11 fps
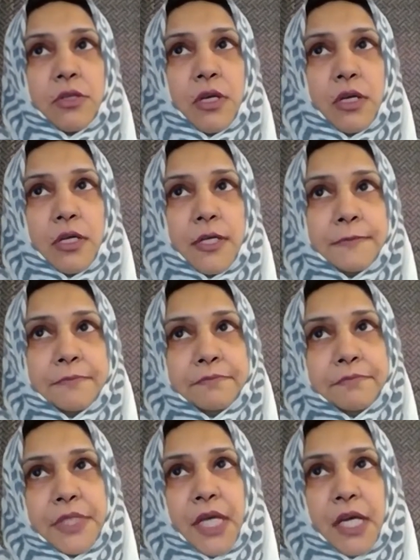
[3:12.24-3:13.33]

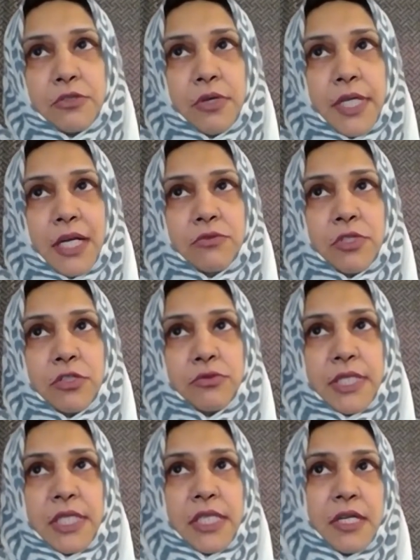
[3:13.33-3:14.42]
So around
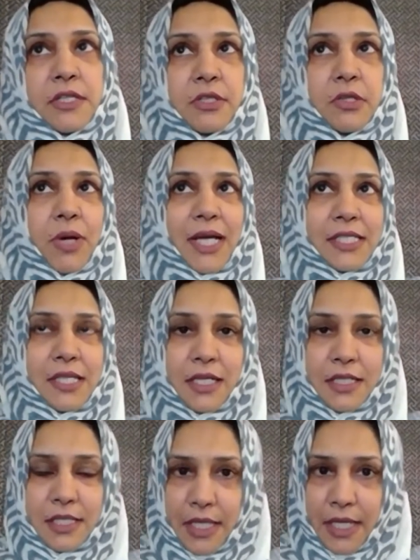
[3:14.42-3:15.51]
20 years ago, I
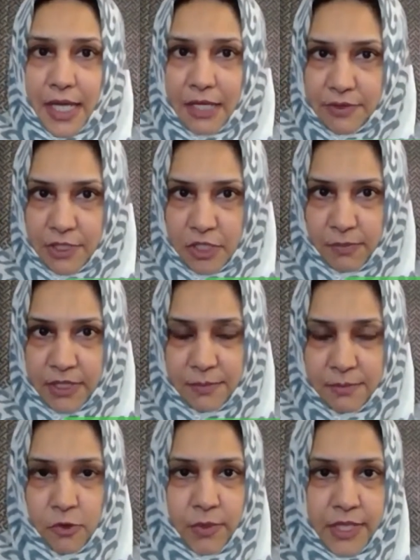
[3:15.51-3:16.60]
started, I finished my
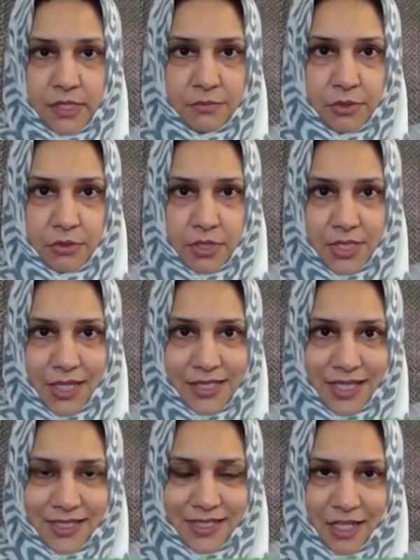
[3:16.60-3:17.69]
diploma in computer science,
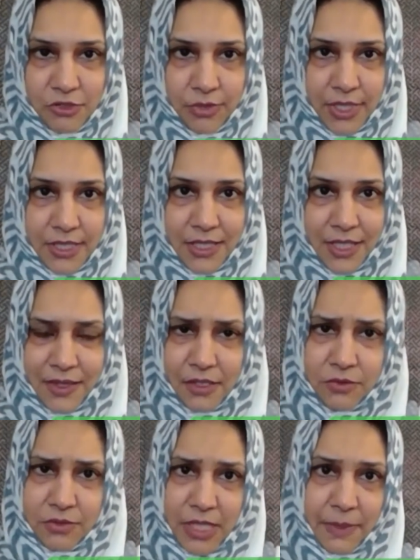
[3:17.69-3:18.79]
I graduated, and then
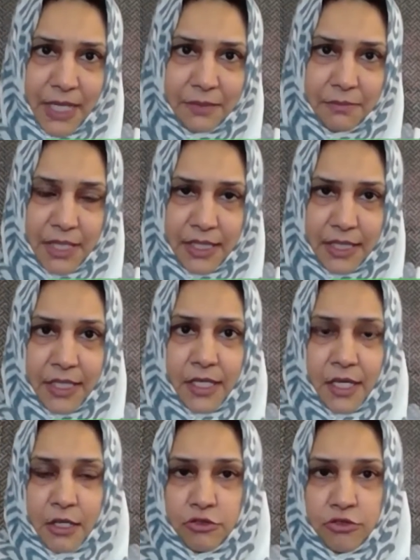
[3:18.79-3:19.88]
uske baad maine
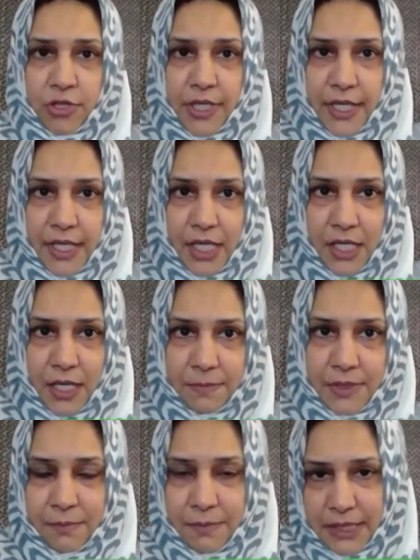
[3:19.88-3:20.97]
jo hai
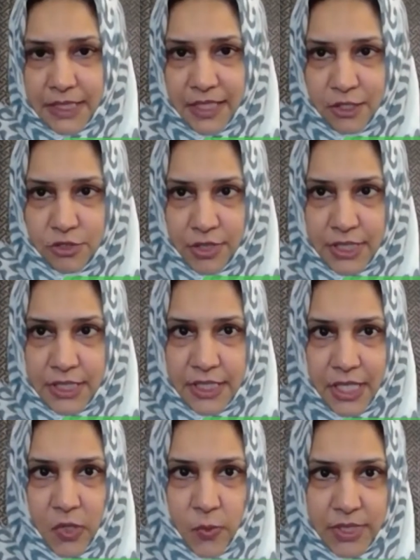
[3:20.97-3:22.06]
apne abba ke saath join
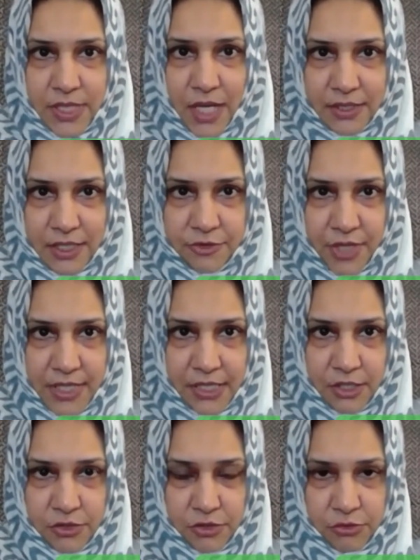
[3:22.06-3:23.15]
kiya, we started a
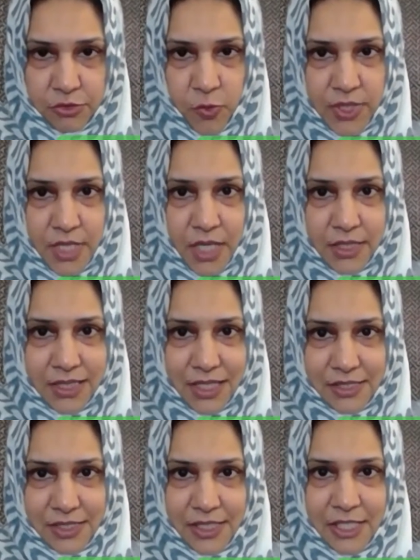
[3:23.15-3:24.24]
training institute. So we started
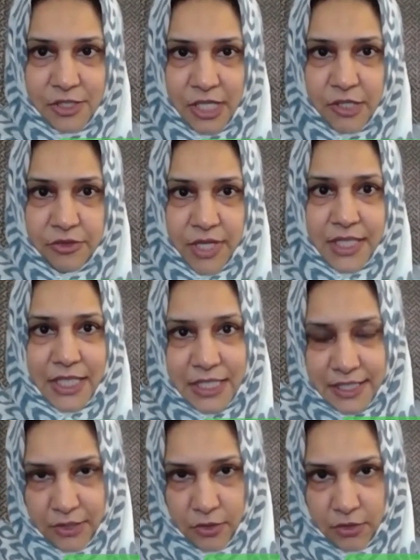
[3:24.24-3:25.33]
consultancy and training in
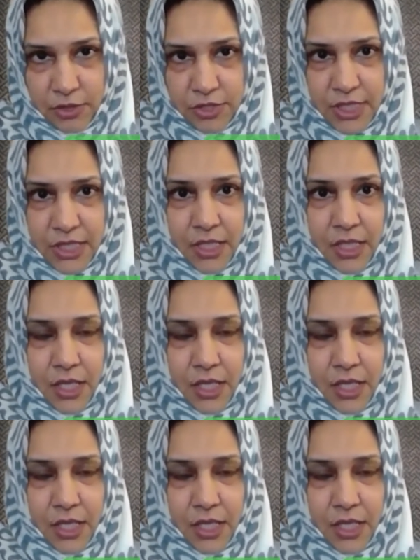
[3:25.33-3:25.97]
technology.